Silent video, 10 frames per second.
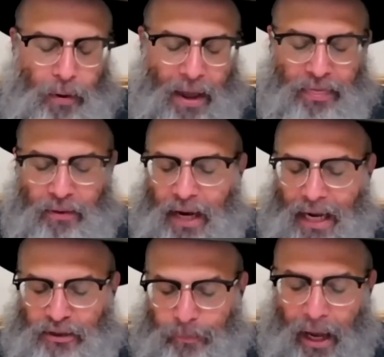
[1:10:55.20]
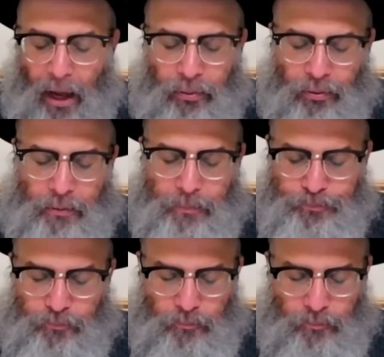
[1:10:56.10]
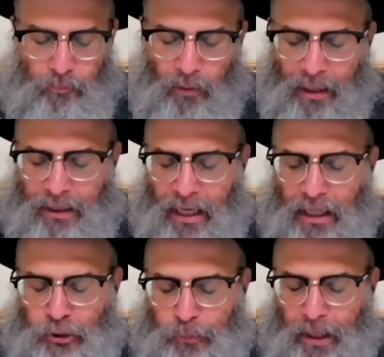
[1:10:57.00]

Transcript: breath of God's mouth, down